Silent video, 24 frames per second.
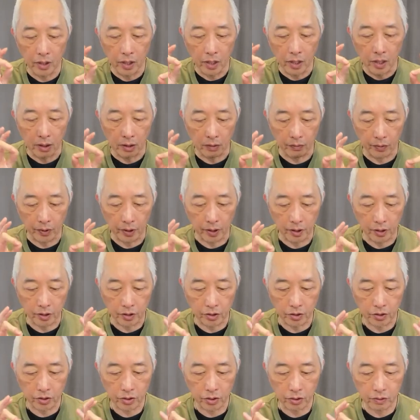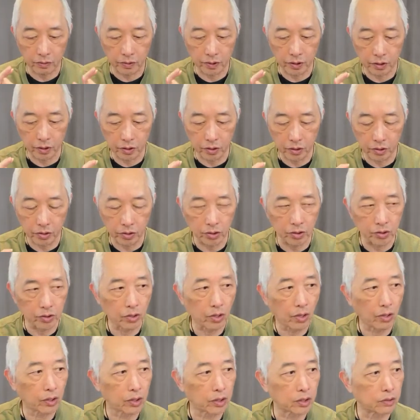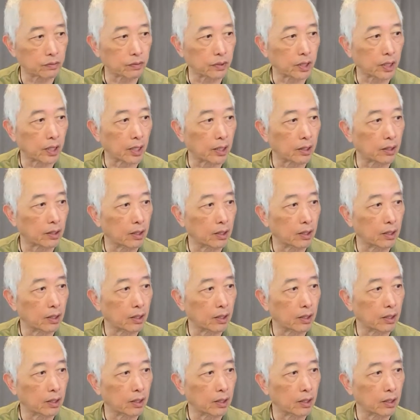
and we're going to squeeze as hard as we can.